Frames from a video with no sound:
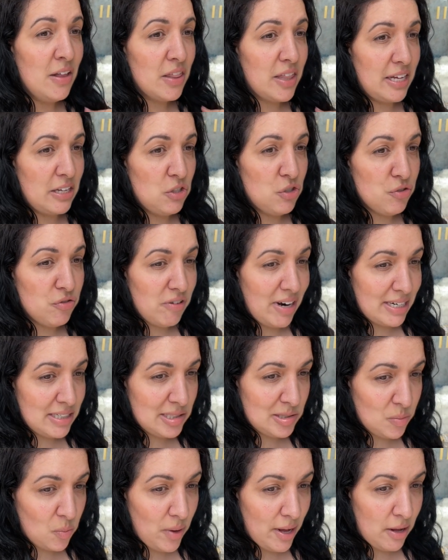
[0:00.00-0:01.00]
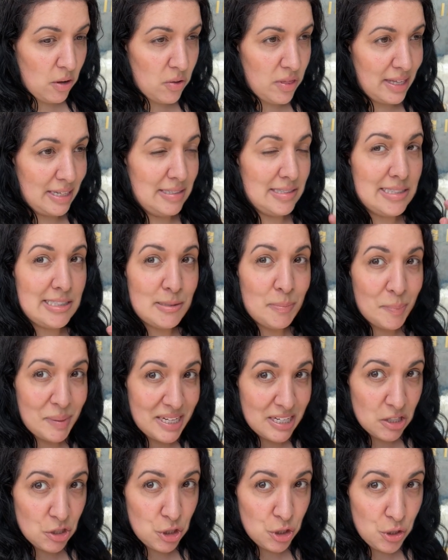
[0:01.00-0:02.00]
They dress well, they
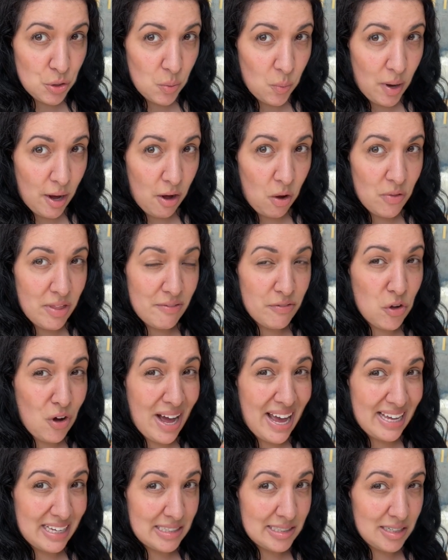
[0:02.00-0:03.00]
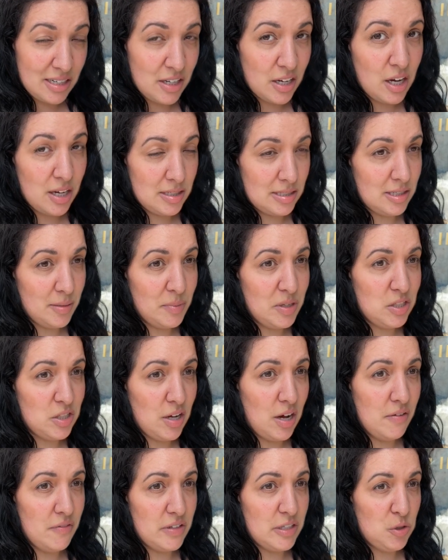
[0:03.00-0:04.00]
speak to you well, they've got excellent customer
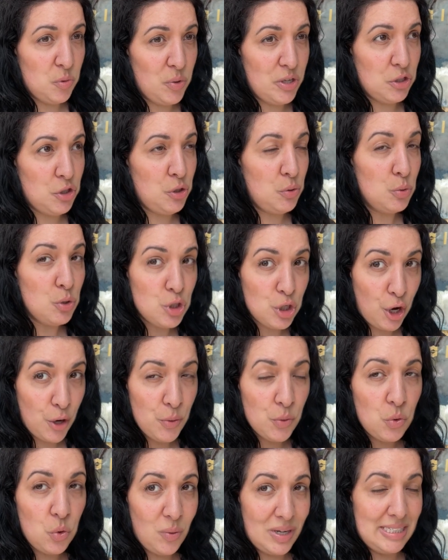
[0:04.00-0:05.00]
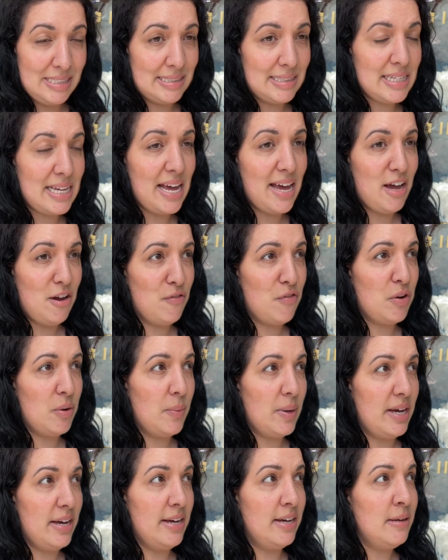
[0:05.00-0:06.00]
service which you don't always get
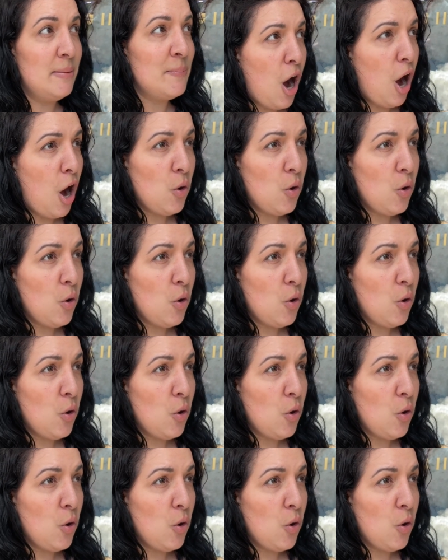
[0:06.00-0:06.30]
everywhere.